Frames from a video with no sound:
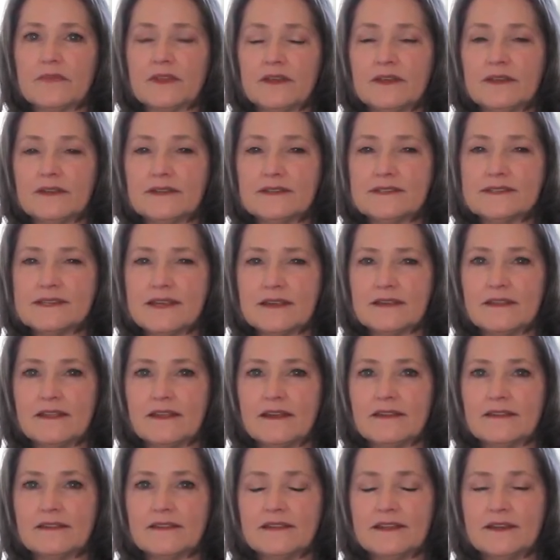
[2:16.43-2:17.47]
And I say
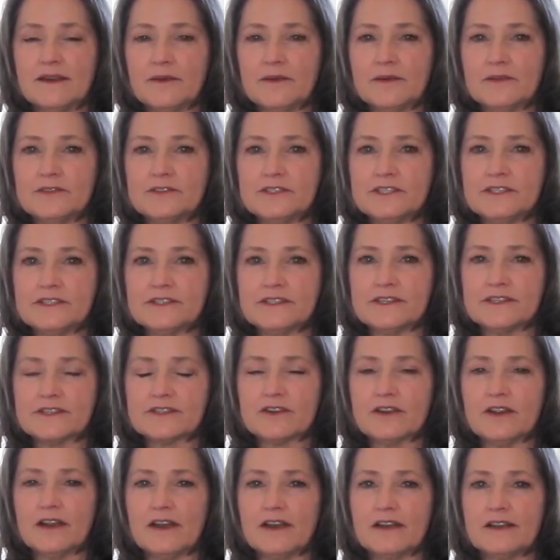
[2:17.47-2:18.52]
that in the name of Jesus
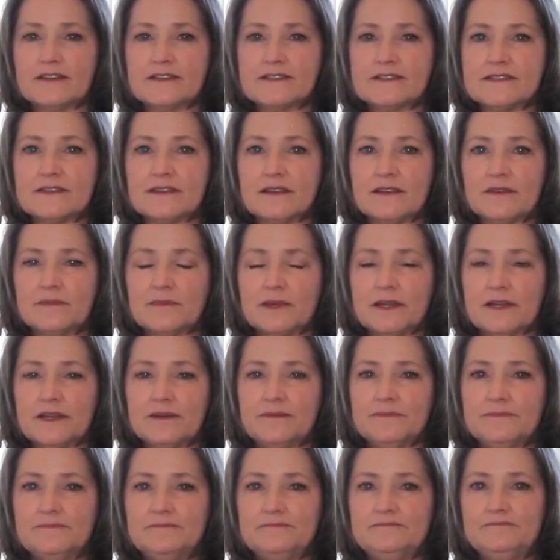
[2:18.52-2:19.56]
Christ.
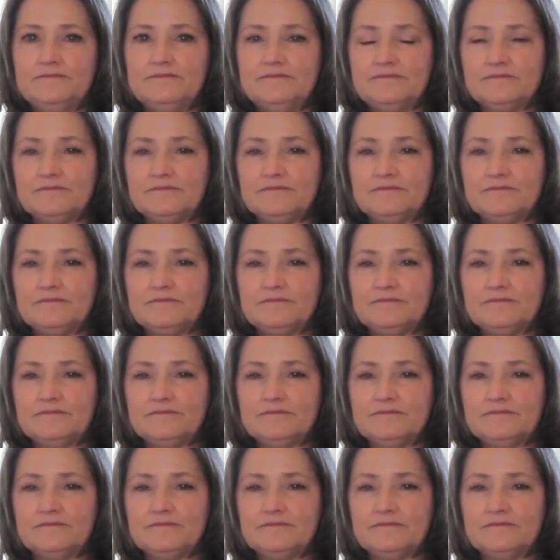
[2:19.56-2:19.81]
Amen.